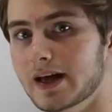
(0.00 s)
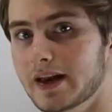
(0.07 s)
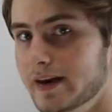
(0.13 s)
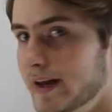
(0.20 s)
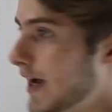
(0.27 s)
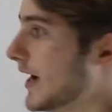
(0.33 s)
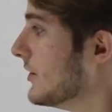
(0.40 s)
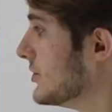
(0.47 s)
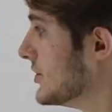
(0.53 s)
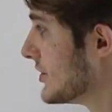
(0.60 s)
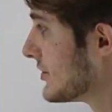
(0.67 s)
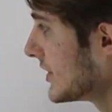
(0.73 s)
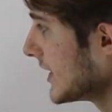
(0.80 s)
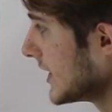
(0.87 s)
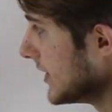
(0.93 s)
And now,
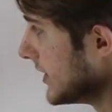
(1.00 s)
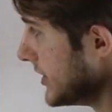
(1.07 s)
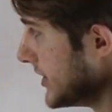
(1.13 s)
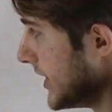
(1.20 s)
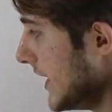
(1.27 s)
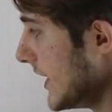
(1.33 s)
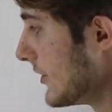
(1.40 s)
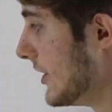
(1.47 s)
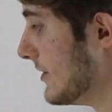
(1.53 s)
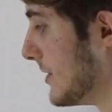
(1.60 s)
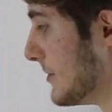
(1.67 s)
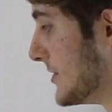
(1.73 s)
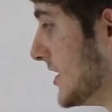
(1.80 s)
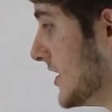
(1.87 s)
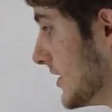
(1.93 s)
just like in our diagram
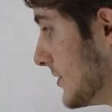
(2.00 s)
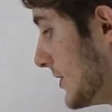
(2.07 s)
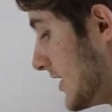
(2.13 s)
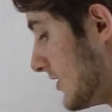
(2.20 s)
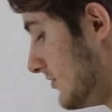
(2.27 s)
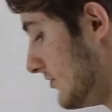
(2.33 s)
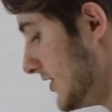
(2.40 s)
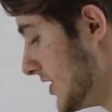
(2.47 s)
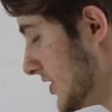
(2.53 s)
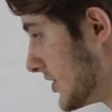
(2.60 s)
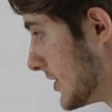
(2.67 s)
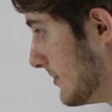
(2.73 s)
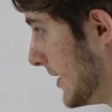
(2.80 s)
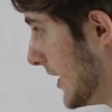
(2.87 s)
up here, we can finish the